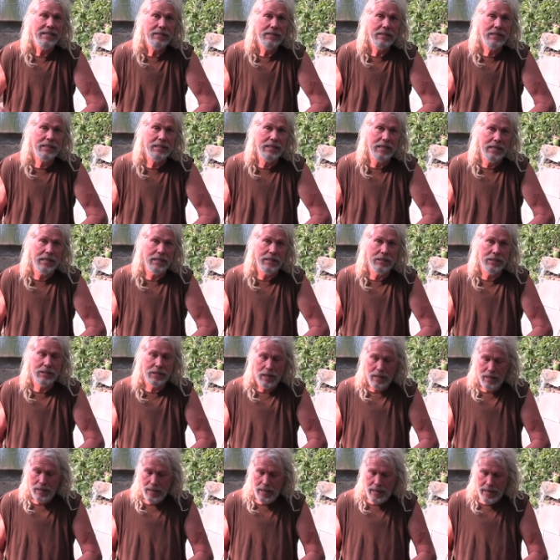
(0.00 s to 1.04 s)
seeds
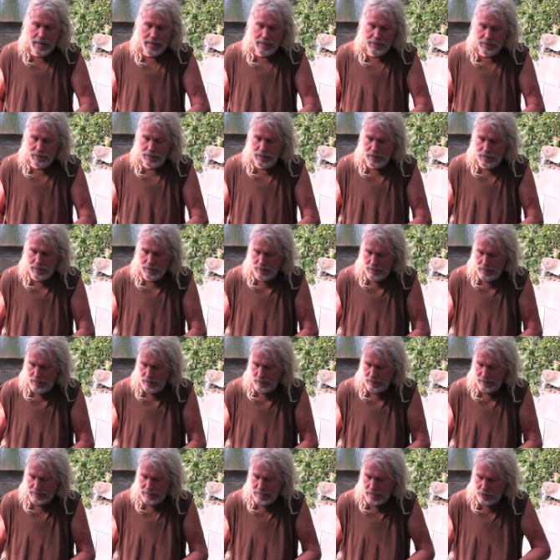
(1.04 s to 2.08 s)
and the
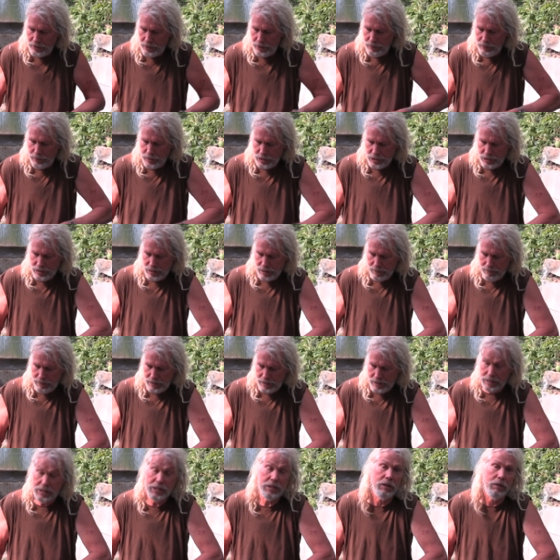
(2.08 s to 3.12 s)
elaterin, which is the
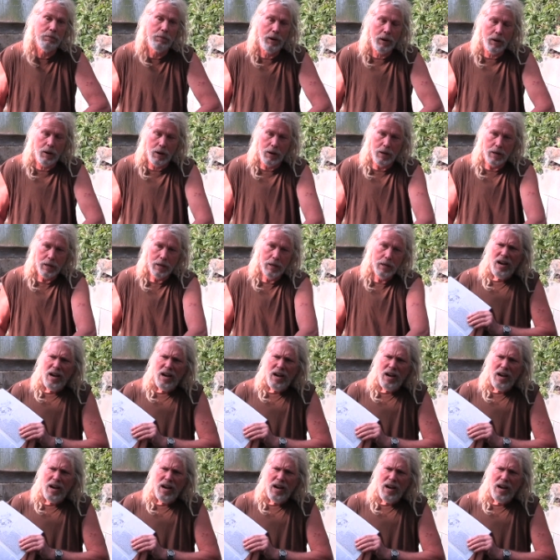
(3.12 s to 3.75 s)
medicinal part.